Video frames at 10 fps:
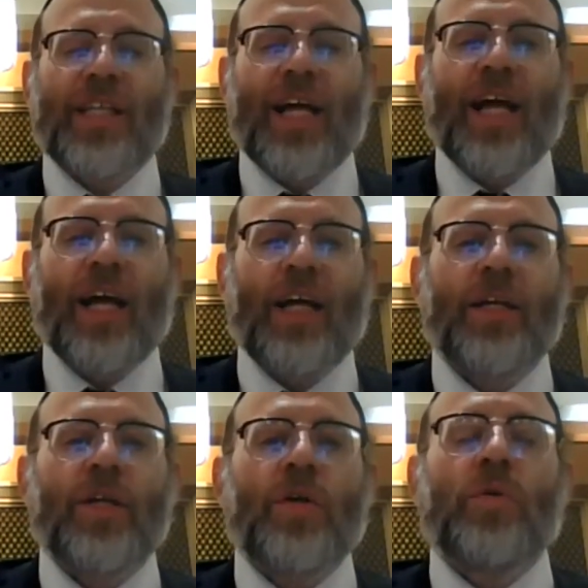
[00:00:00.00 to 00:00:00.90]
schach
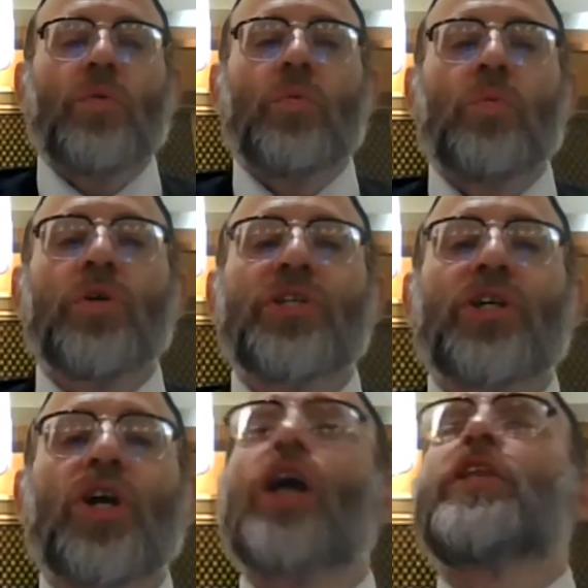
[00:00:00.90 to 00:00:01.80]

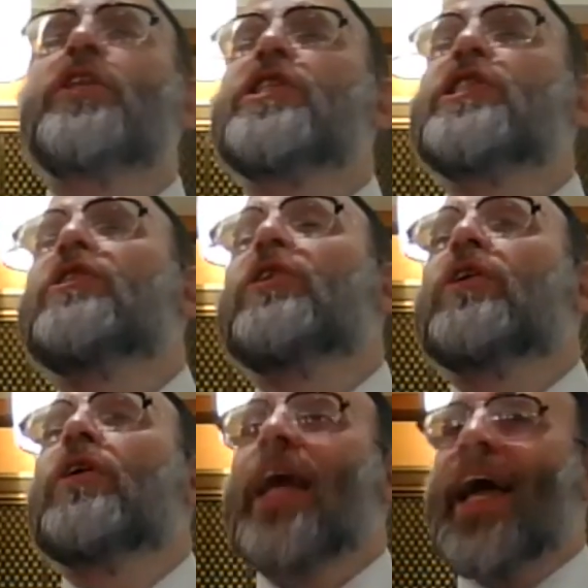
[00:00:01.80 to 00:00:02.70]
would cut the
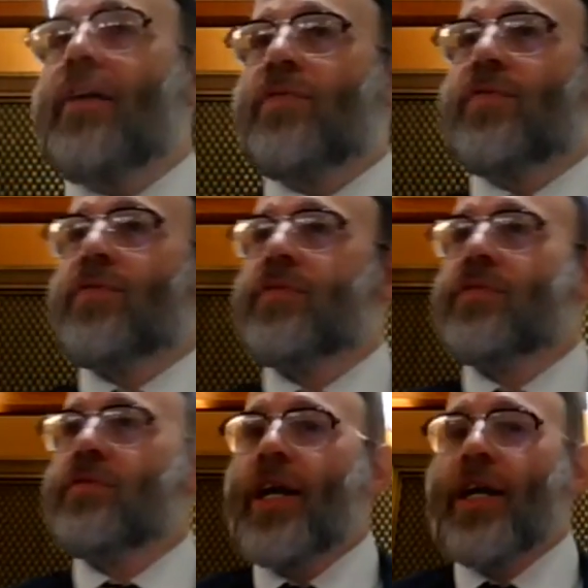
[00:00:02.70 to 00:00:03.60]
sukkah in half,
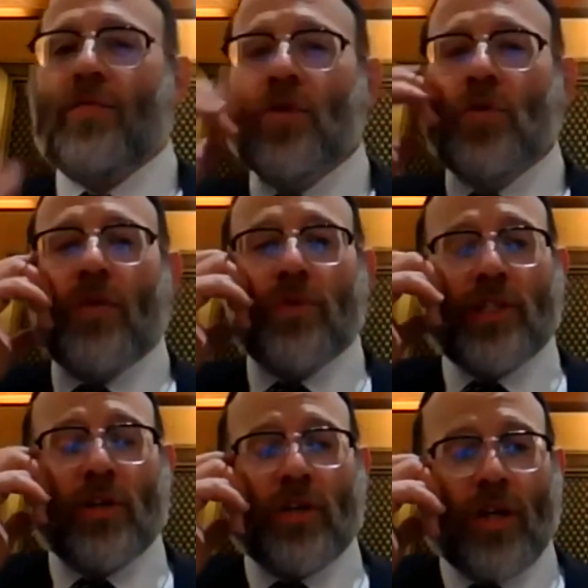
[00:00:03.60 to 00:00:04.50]
right? If you have a
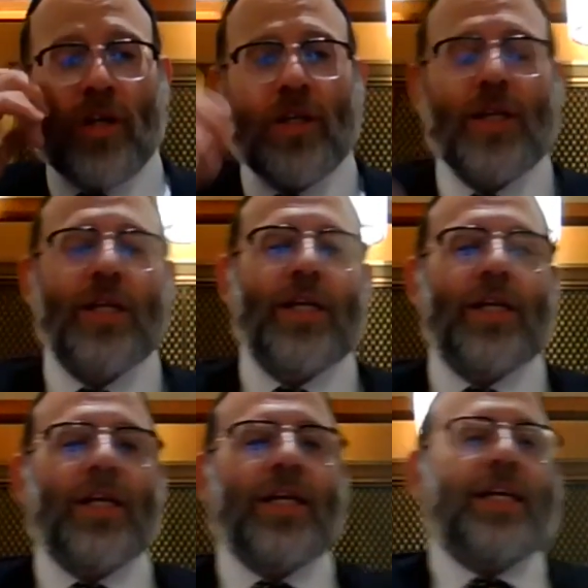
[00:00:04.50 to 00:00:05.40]
sukkah,
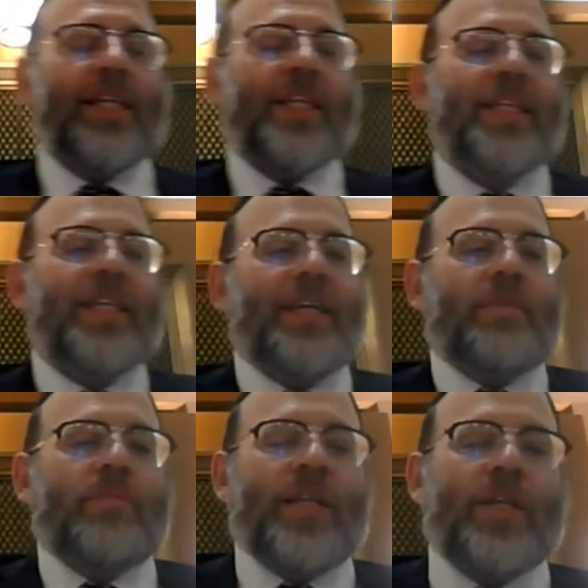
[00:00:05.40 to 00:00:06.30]

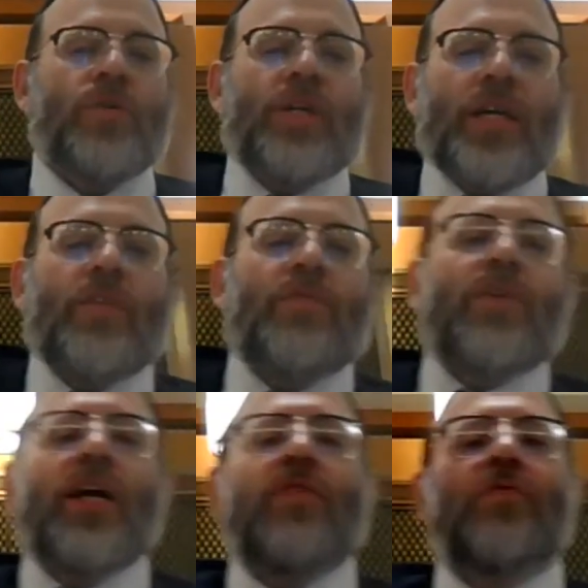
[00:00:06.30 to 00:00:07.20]
meaning if
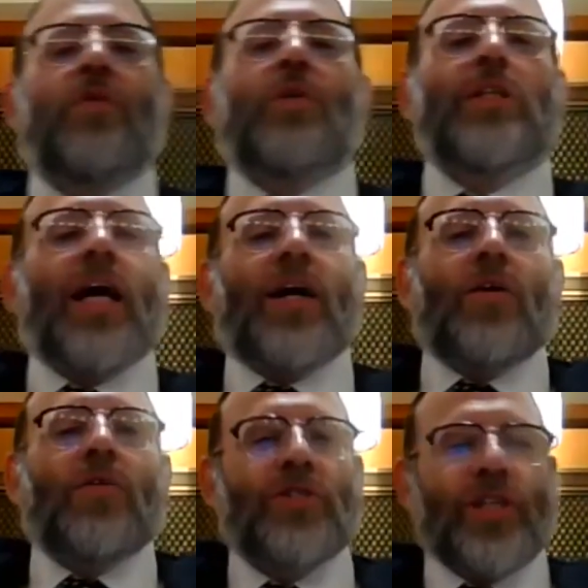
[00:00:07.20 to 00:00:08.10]
the not
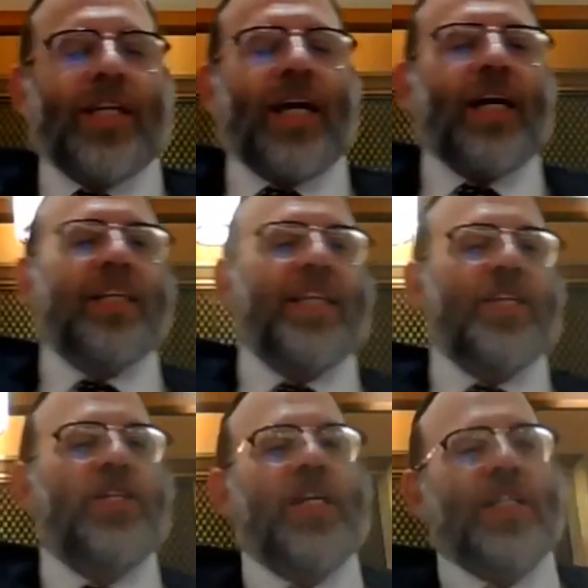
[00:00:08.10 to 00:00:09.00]
kosher schach is
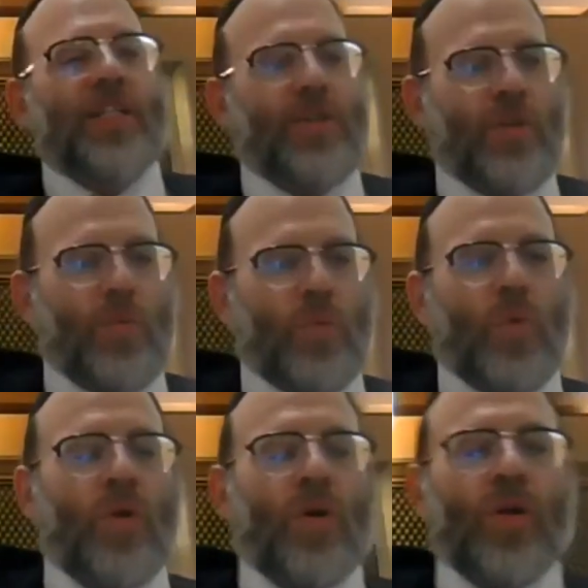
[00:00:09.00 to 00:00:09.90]
adjacent to the
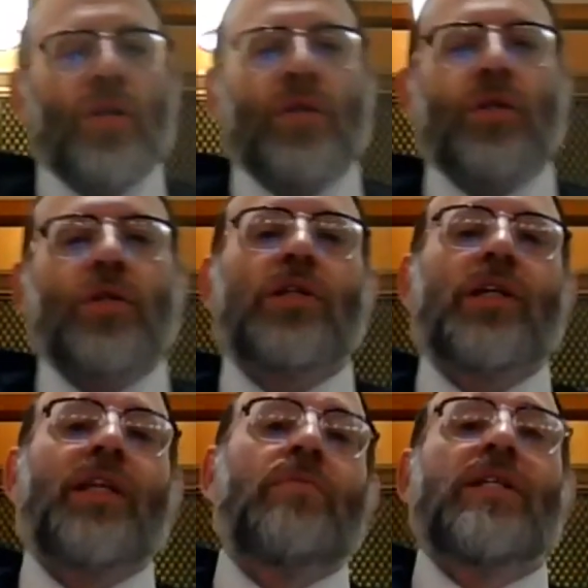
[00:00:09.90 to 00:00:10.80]
wall,
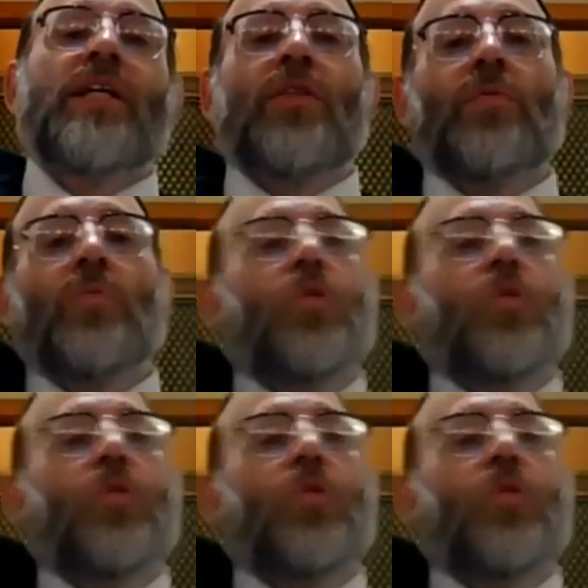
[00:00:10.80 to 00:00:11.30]
so then we say the